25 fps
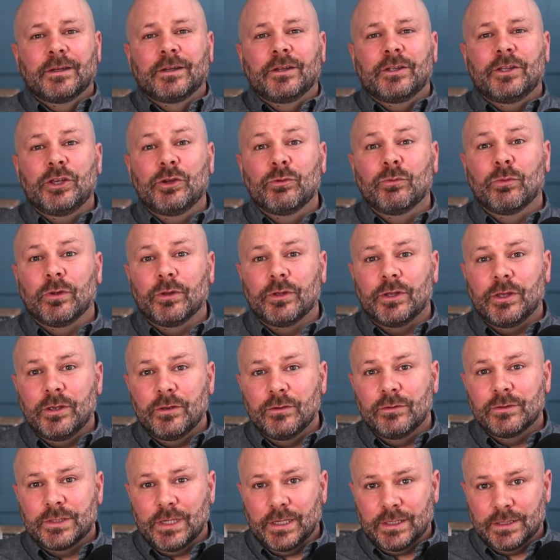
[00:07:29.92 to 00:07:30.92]
you will
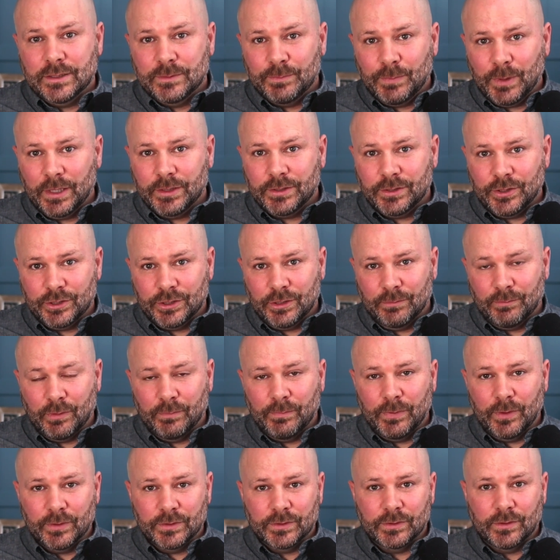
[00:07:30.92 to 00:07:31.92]
use a sponsorship
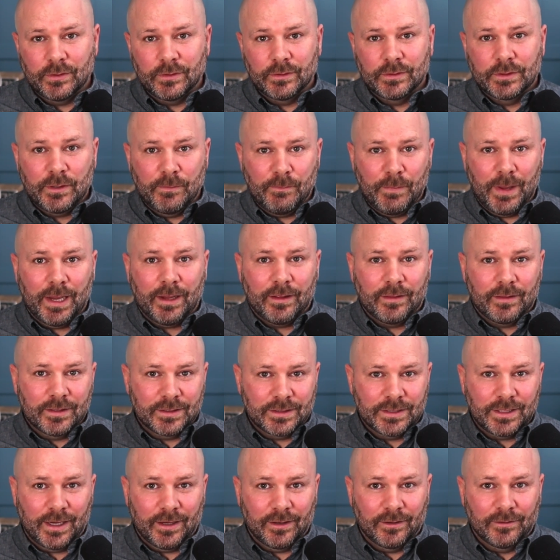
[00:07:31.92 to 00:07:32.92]
proposal to make the
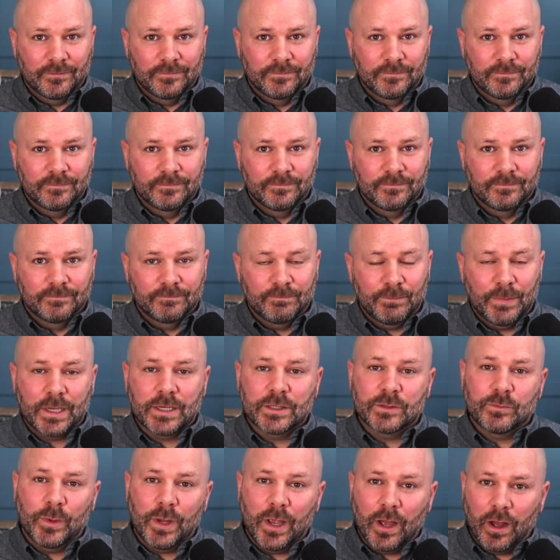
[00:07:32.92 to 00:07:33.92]
sale,
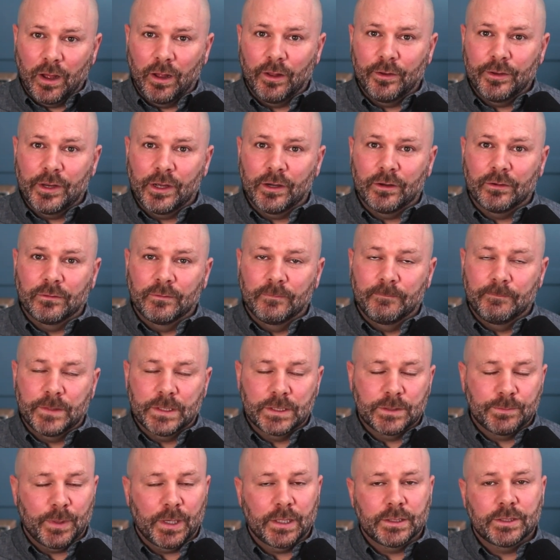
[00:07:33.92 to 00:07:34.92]
because we all know the
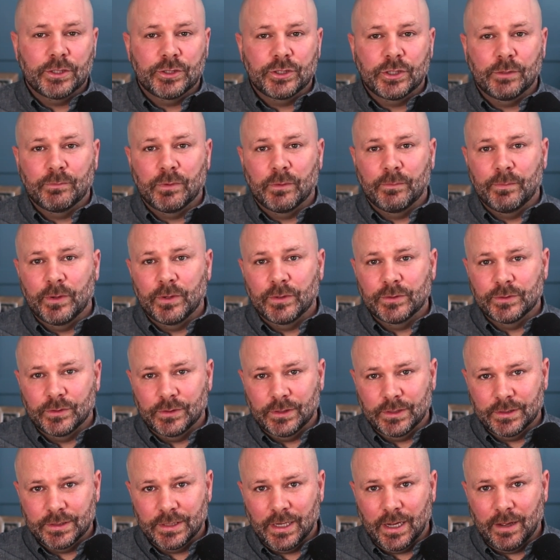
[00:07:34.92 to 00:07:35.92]
sponsorship proposal
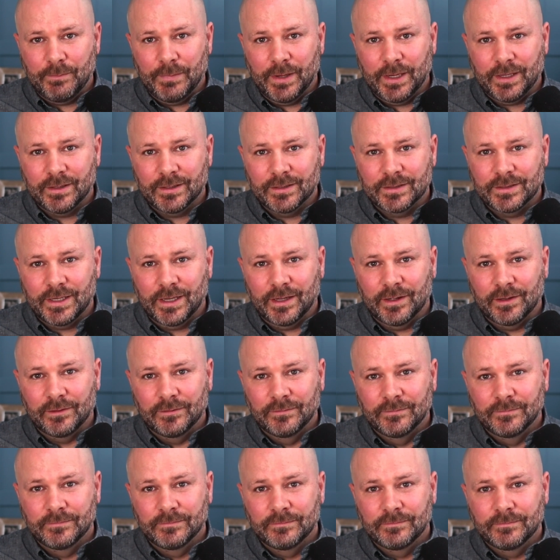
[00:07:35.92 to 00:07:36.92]
does not make the sale.
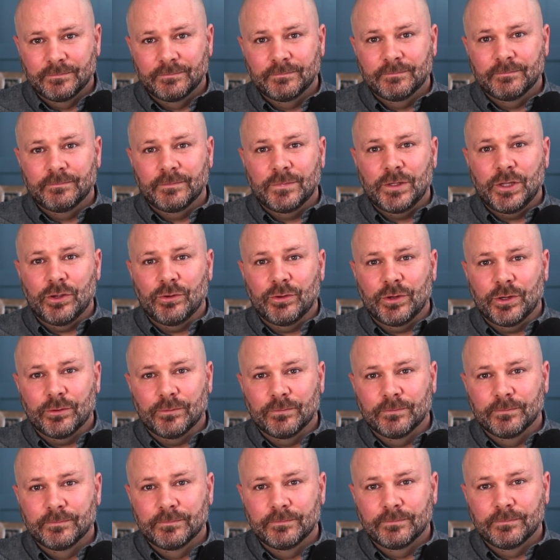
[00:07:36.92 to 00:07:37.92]
You do.
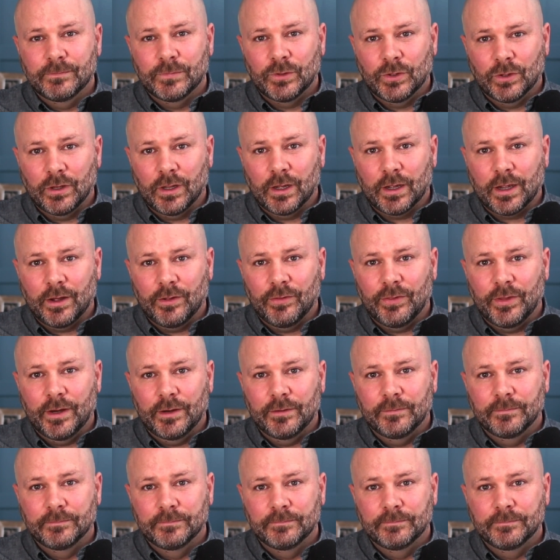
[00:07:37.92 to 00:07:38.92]
Good luck out
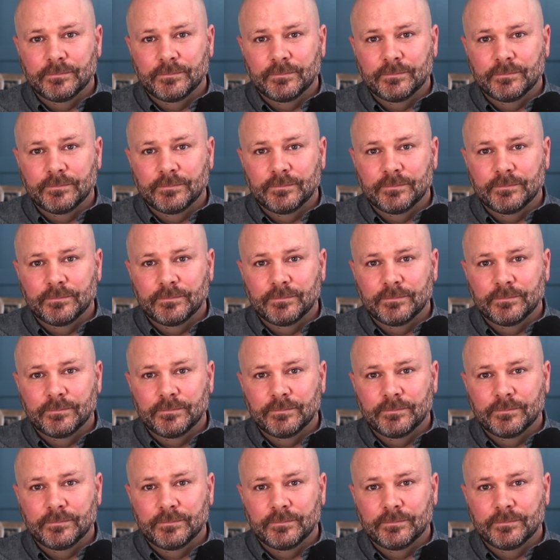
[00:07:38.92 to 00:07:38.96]
there.